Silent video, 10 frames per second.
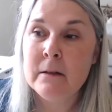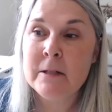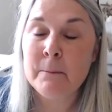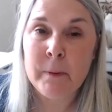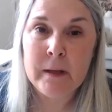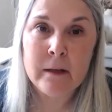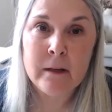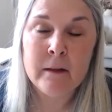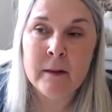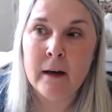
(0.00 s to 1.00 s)
to
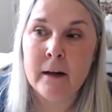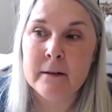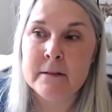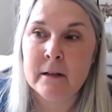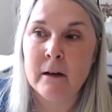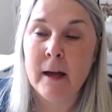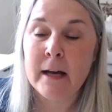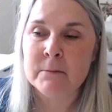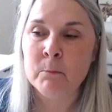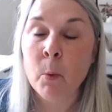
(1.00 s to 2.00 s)
be, that
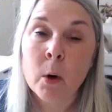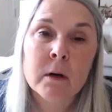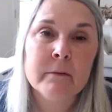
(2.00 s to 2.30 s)
has more